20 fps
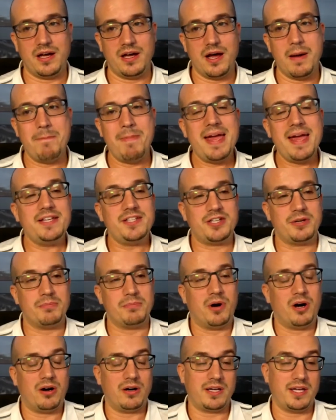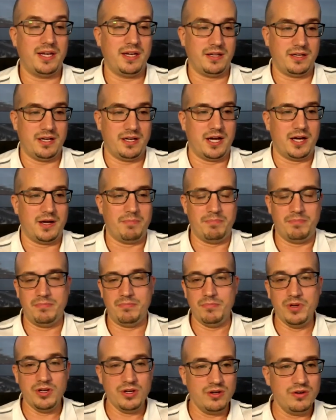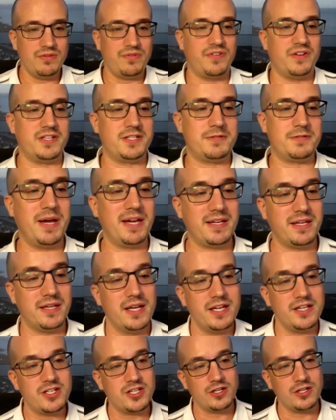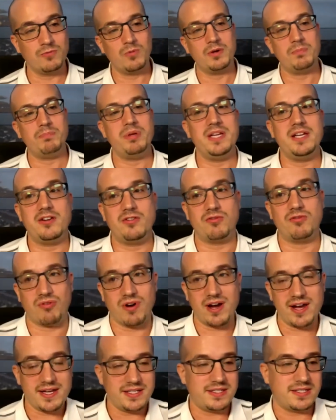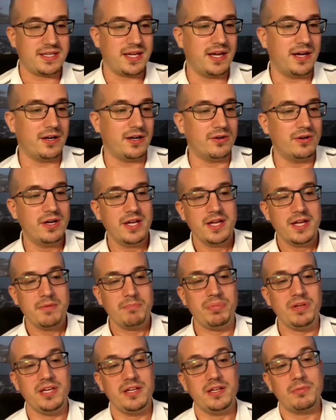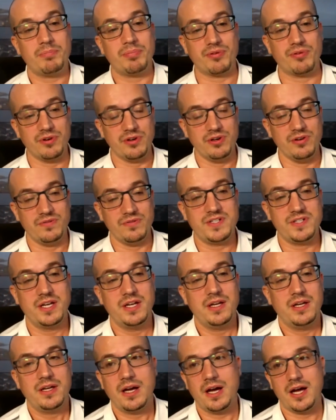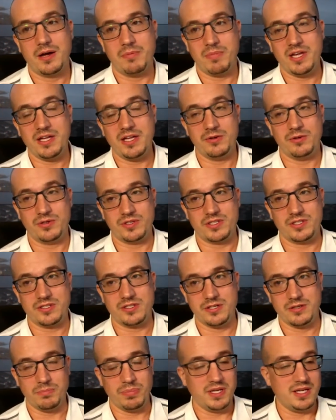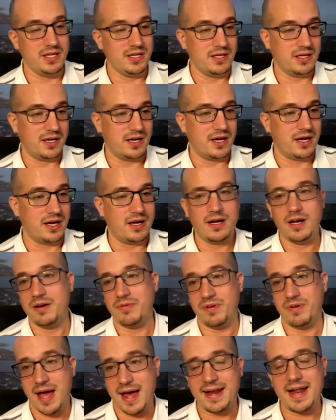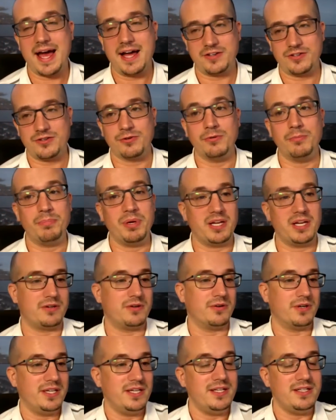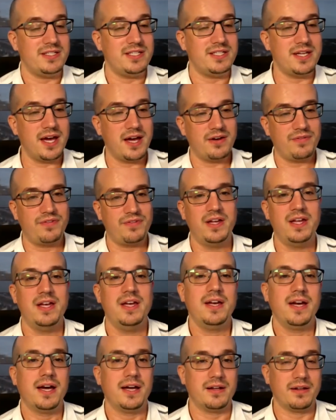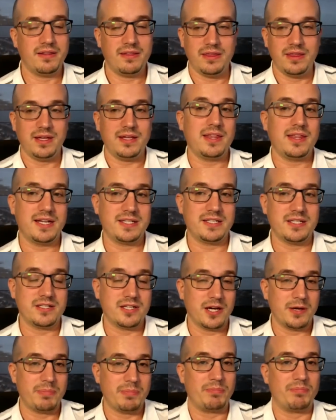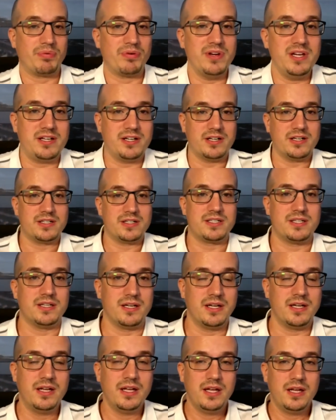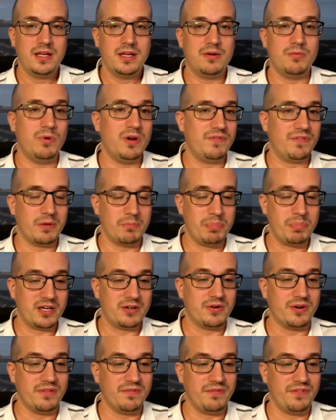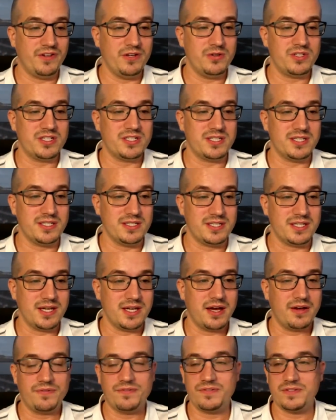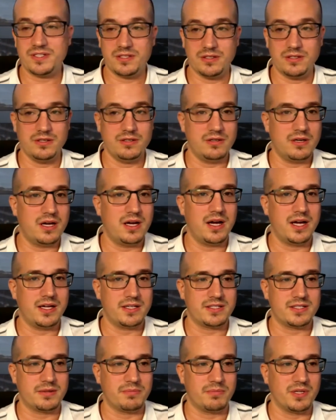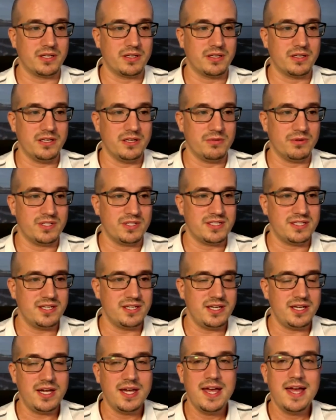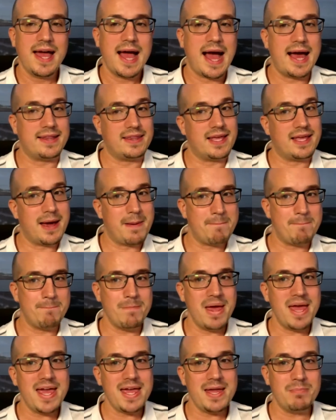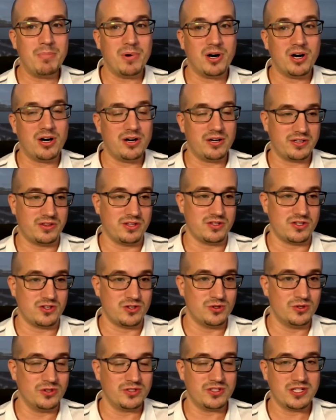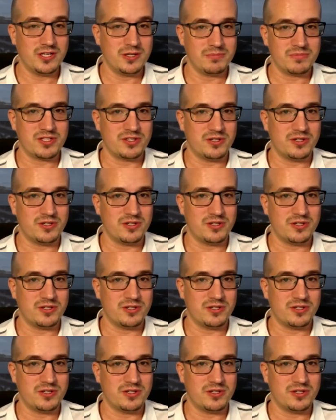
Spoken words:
a major market move and speculation would be Grayscale being approved in order to be an actual Bitcoin ETF. And I think that's the type of precursor with the Bitcoin futures ETF to something that you would see. And that may mark the short-term